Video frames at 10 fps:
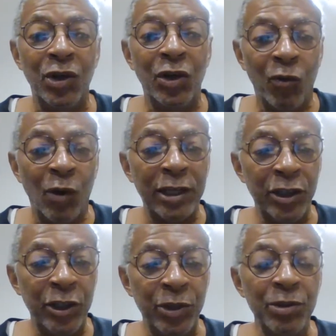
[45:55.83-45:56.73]
why you
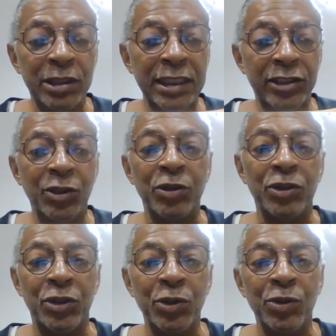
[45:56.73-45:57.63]
use a certain
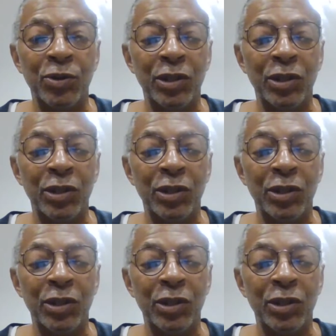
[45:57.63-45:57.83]
tool